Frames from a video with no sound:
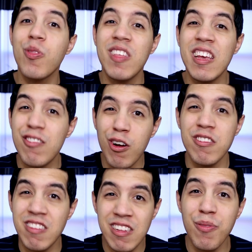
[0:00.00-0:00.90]
these are
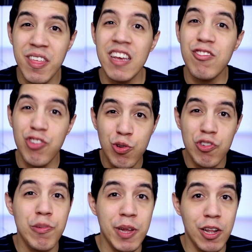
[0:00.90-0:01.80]
still things you
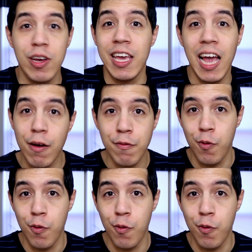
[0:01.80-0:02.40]
should be looking out